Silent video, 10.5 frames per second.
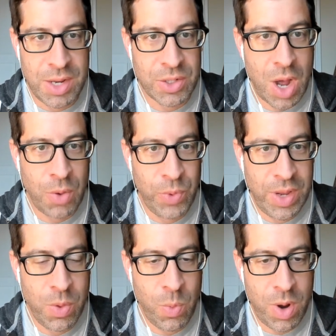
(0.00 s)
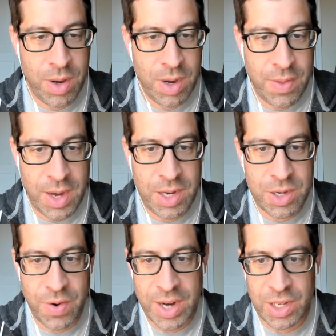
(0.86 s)
So I'll read the one that he
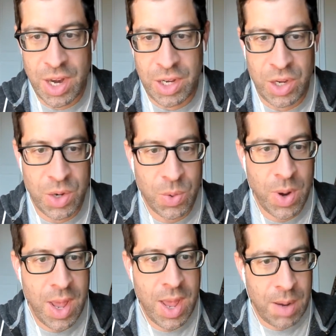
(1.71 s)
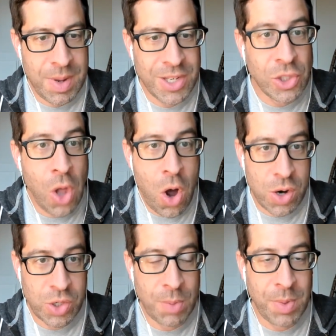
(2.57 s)
directed at you. Um, it's
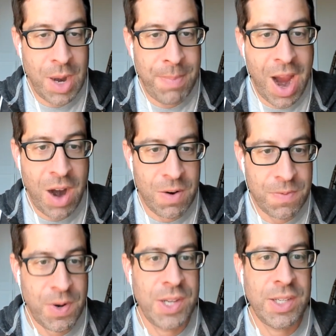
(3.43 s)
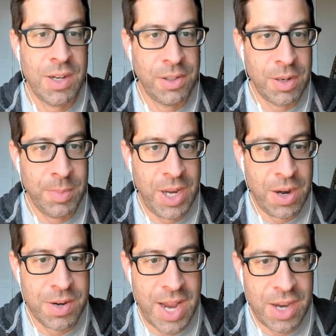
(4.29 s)
long, so I'm going to paraphrase it a little bit
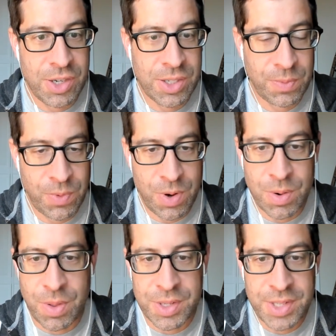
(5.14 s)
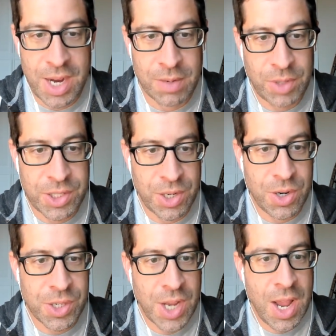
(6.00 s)
here, Dan, just for the sake of
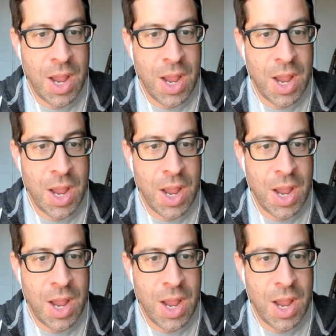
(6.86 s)
listeners.